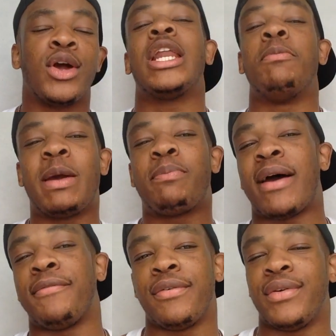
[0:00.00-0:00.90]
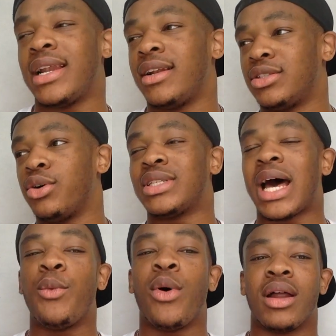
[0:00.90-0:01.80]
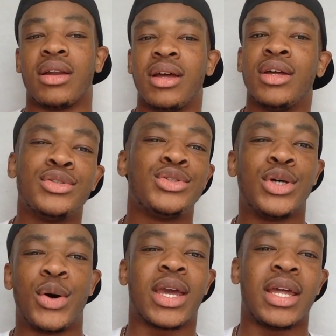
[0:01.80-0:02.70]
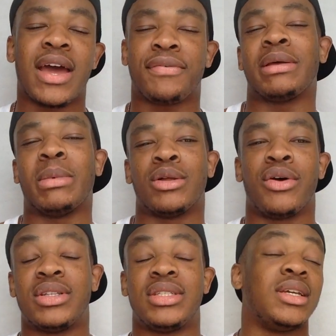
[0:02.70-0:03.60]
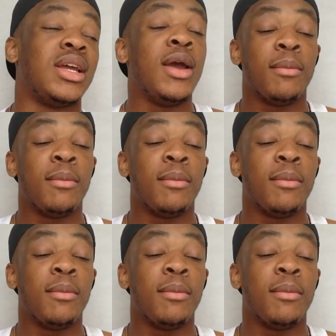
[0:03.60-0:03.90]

look at the Big Bang Theory, that there's always that one token ethnic minority.